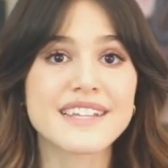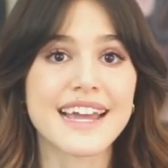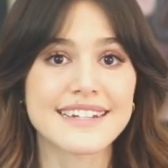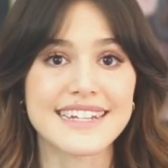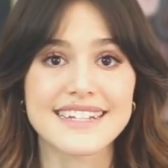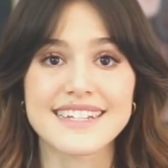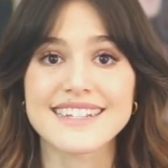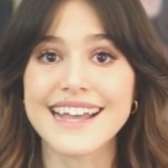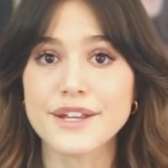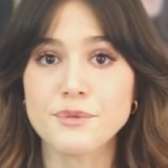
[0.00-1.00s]
technique to
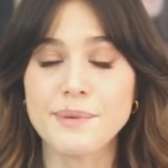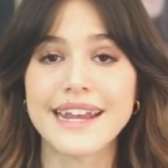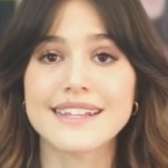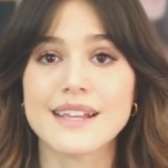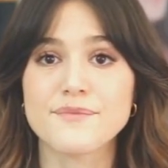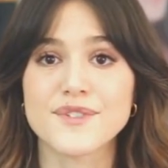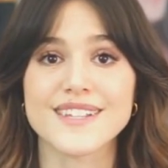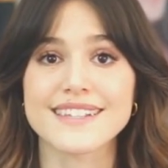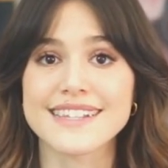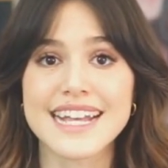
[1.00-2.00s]
set your paintings up for
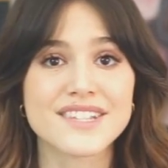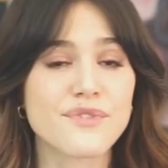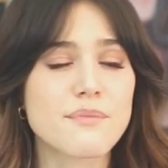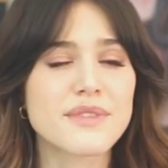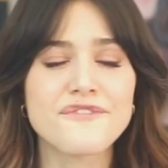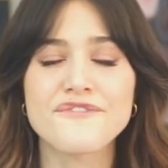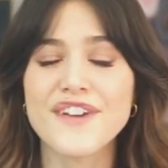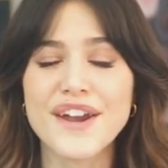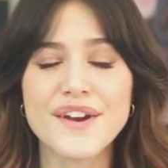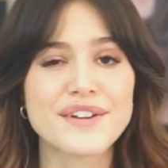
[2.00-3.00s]
success from the
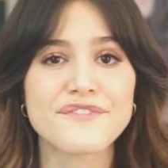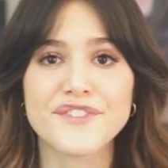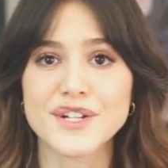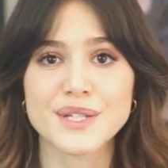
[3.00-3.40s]
very first